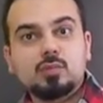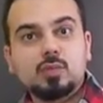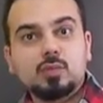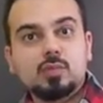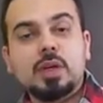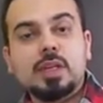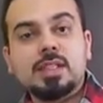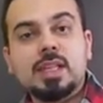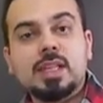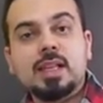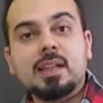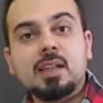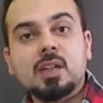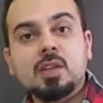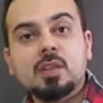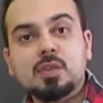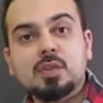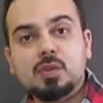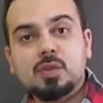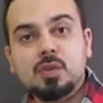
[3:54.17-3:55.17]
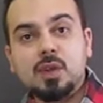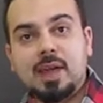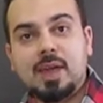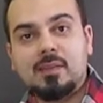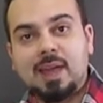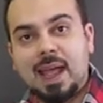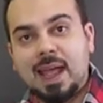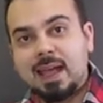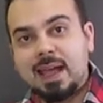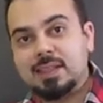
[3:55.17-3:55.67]
who is allowed to have
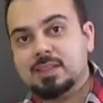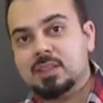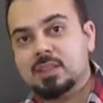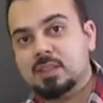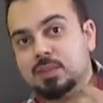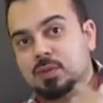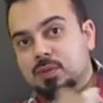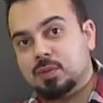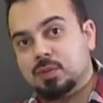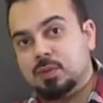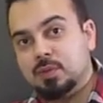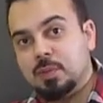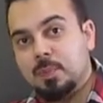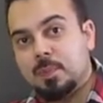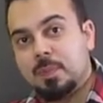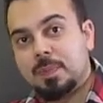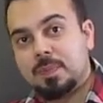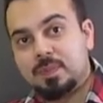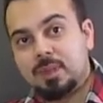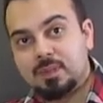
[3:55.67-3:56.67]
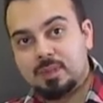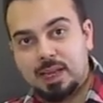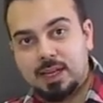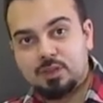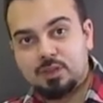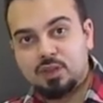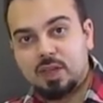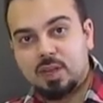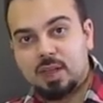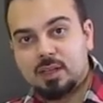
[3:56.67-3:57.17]
access to the
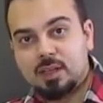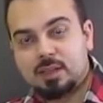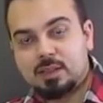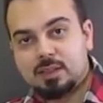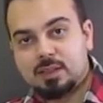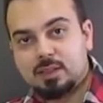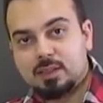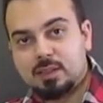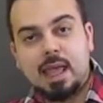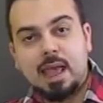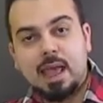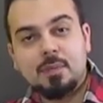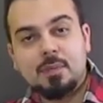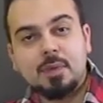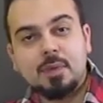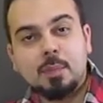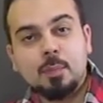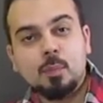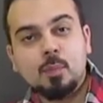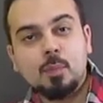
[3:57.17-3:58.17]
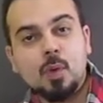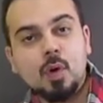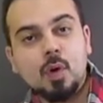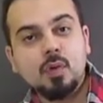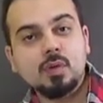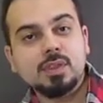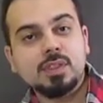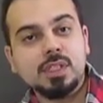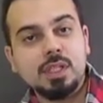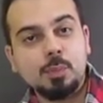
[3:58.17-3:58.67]
data. And the
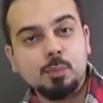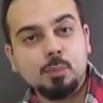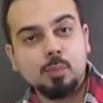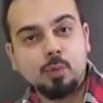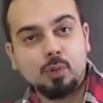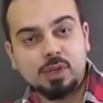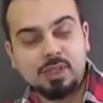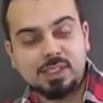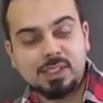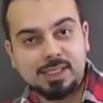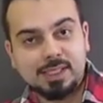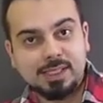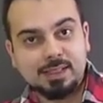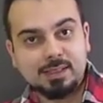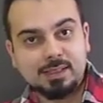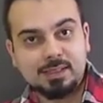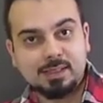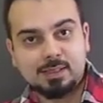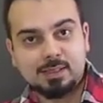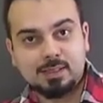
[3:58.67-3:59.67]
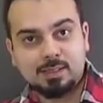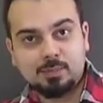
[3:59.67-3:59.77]
most important